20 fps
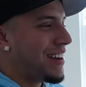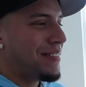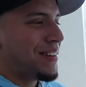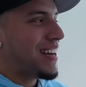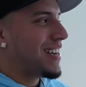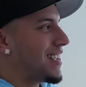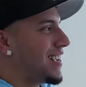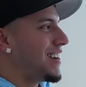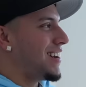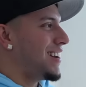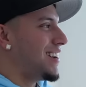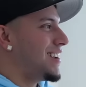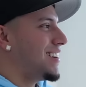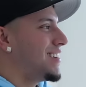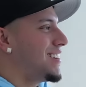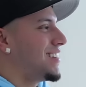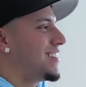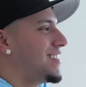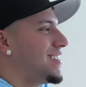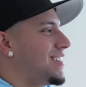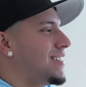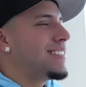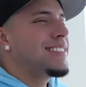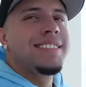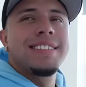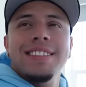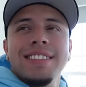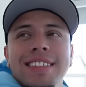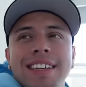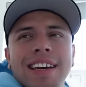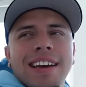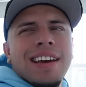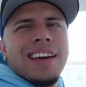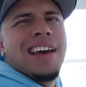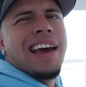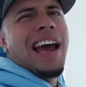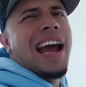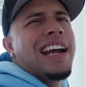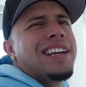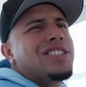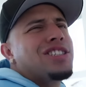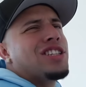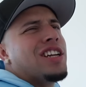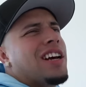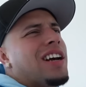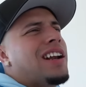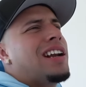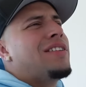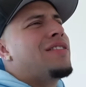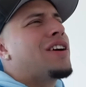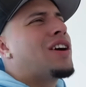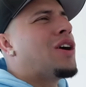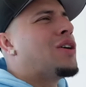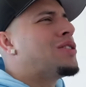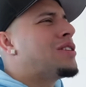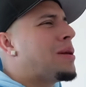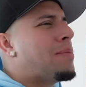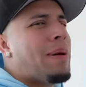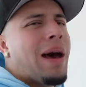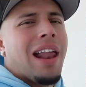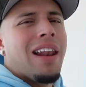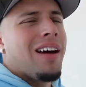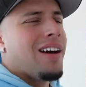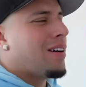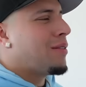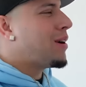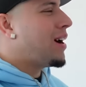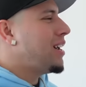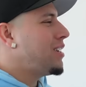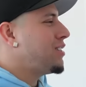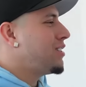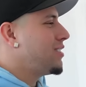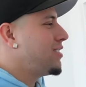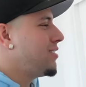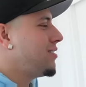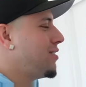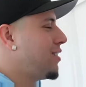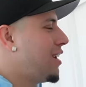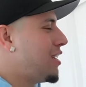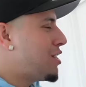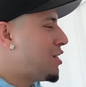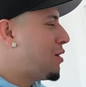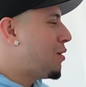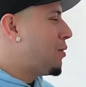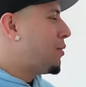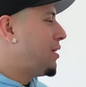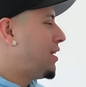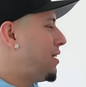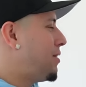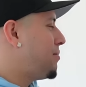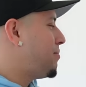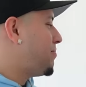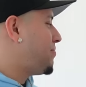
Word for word: guys stay? Hey, just uh, leave the code to the padlock. We got you. Oh, let you know what we're